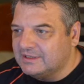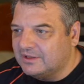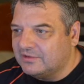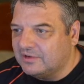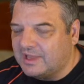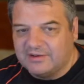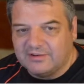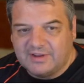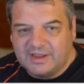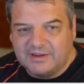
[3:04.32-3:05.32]
I thought I had to
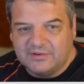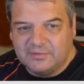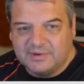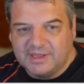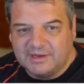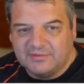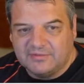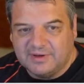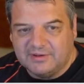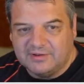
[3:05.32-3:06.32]
take into account the
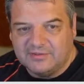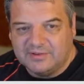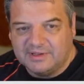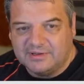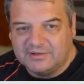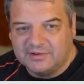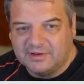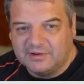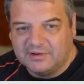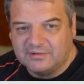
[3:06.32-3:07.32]
fees and everything,
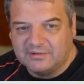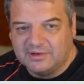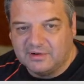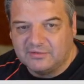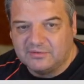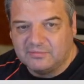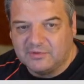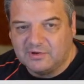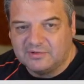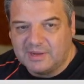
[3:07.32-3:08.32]
so I was
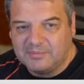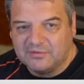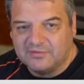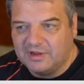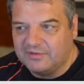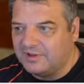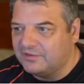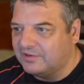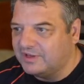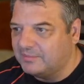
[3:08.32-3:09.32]
aiming at
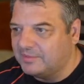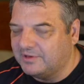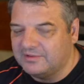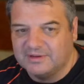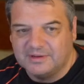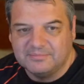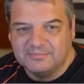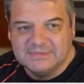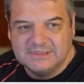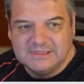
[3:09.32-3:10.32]
500 there, but
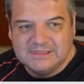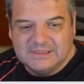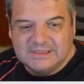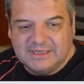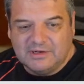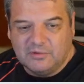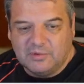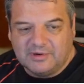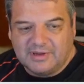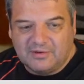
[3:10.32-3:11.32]
it all
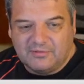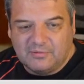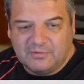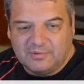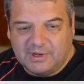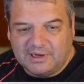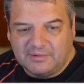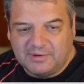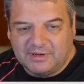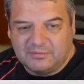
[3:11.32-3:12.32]
worked out well
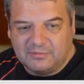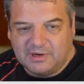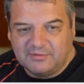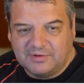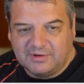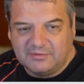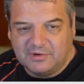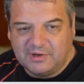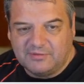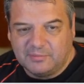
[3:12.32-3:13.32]
anyways. Whatever
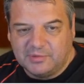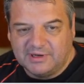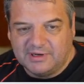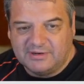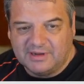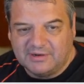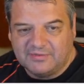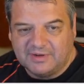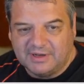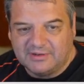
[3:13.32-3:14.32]
you put in, they take the
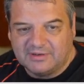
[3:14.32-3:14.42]
fees,